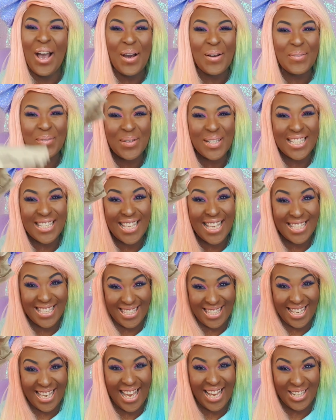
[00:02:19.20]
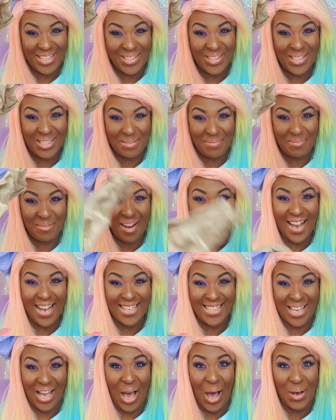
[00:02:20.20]
Was this the extra
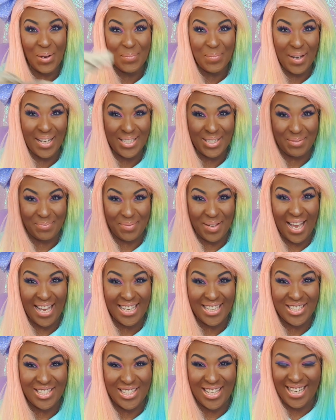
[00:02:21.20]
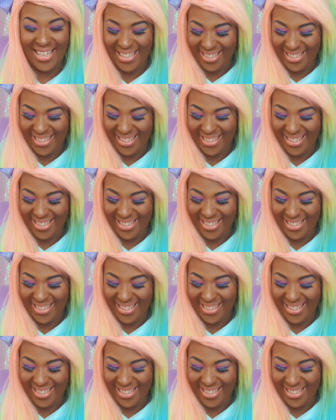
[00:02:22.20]
surprise? A whole bunch of packaging.